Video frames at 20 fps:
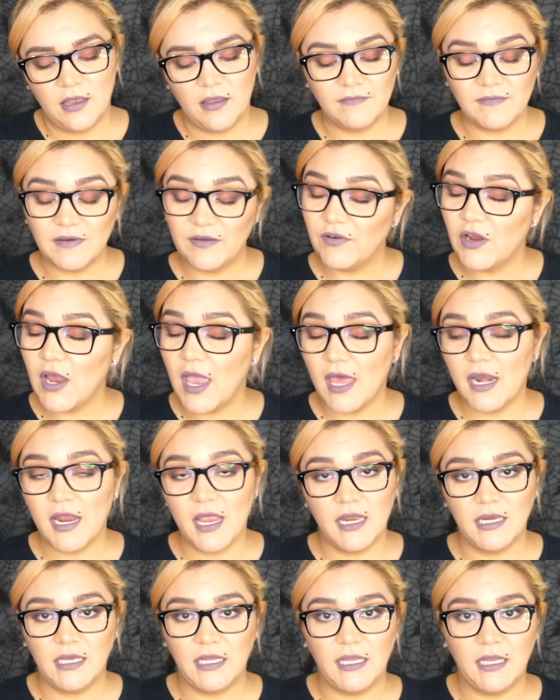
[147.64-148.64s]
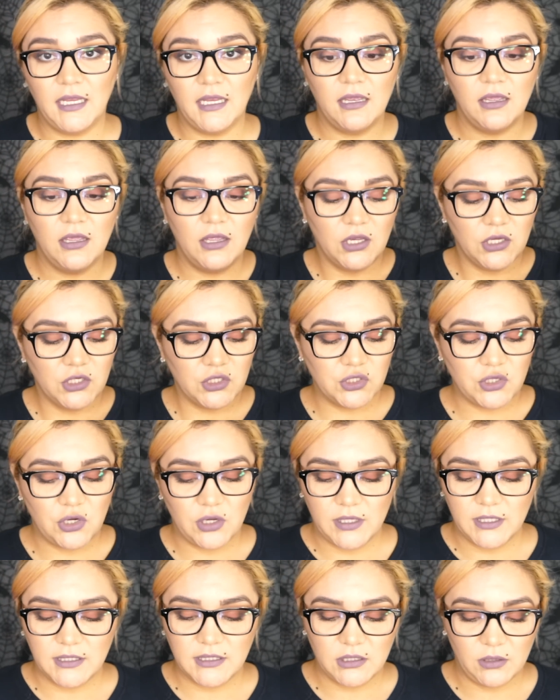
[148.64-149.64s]
Never had any
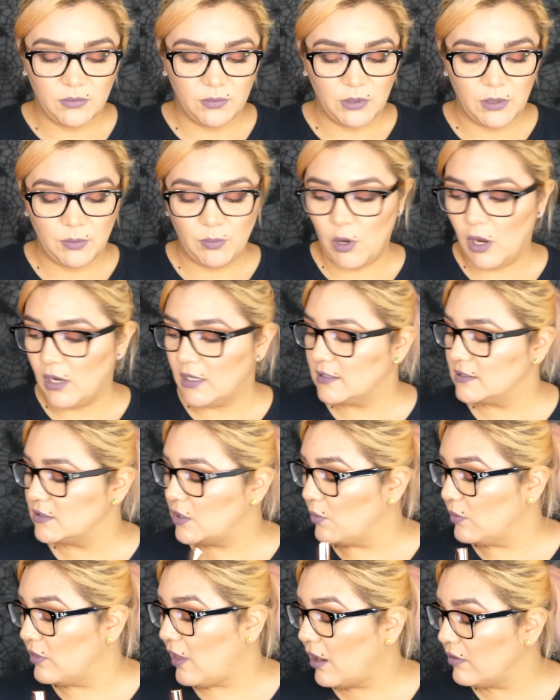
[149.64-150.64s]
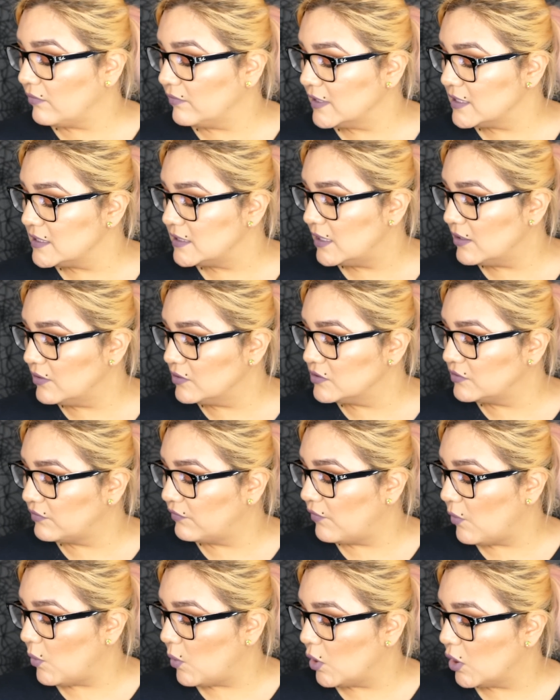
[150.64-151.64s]
Charlotte Tilbury products. Oh, that retails
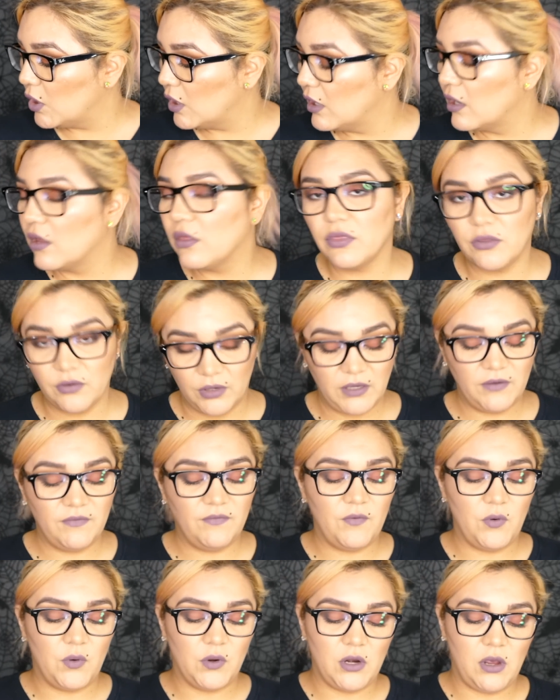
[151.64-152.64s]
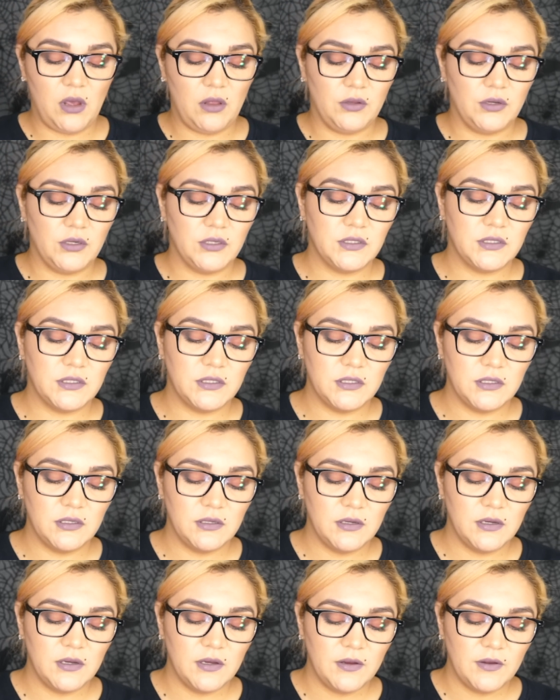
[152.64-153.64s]
for $34.
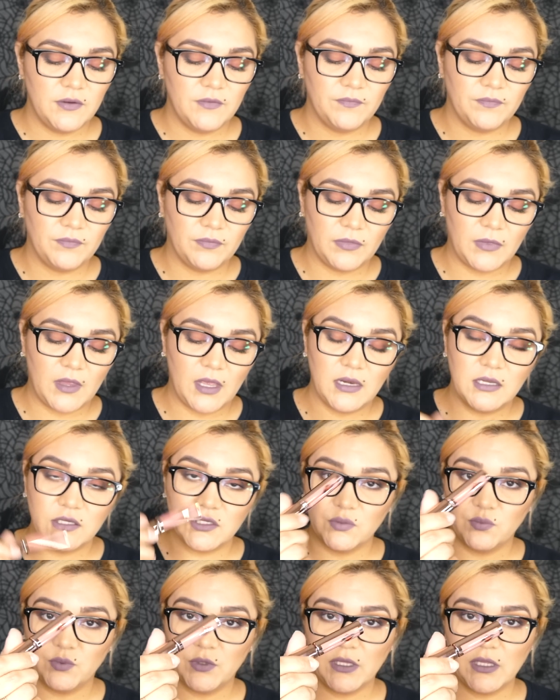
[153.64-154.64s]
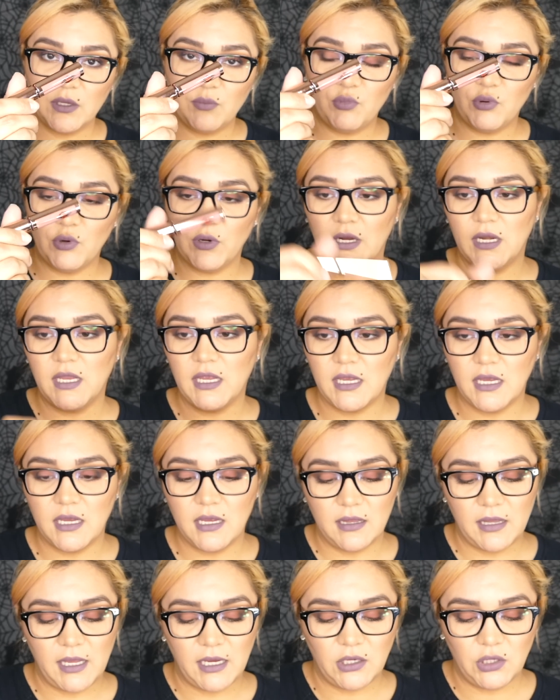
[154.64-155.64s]
And it's a really pretty,
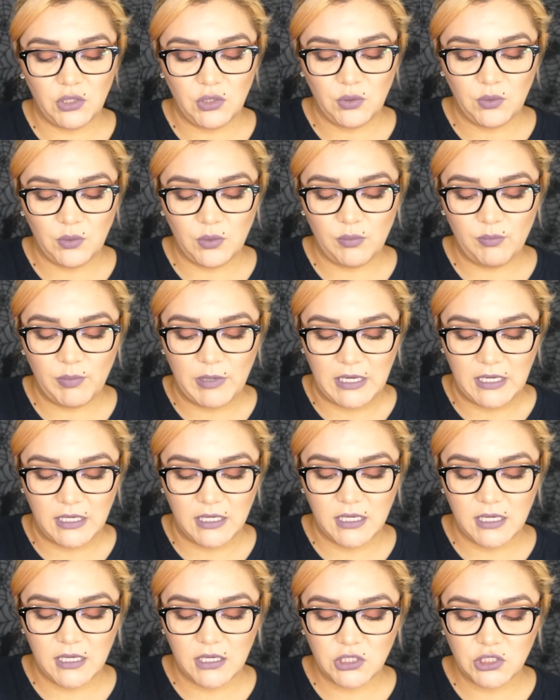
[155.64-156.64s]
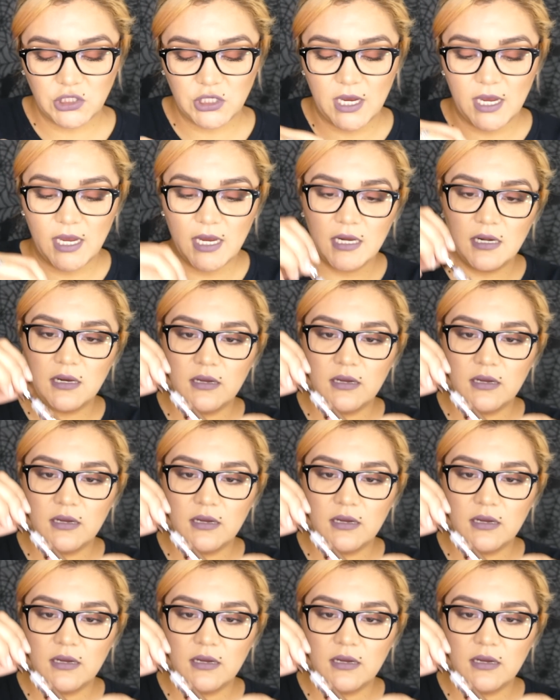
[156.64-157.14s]
like, nude pinky shade.